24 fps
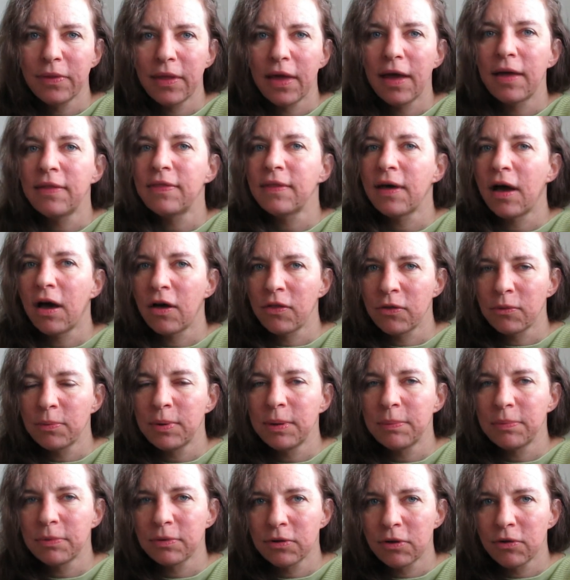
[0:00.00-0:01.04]
and that other
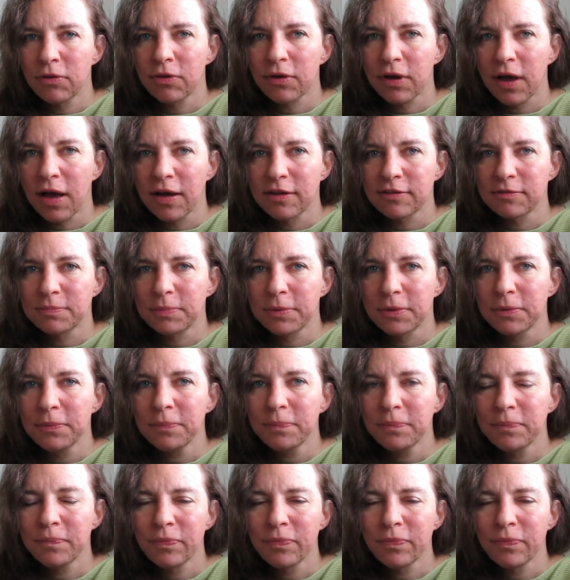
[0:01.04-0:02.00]
people know the gospel,